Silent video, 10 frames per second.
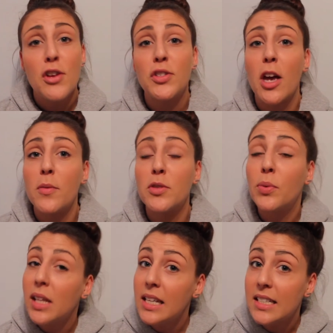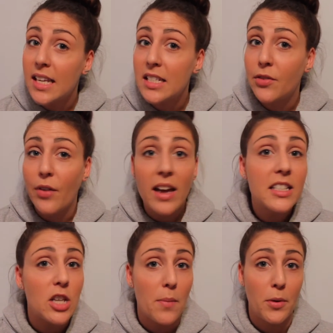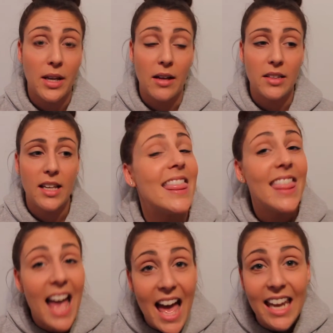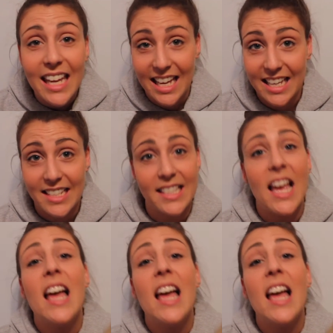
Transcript: so I was really excited to find it on Book Outlet, and that is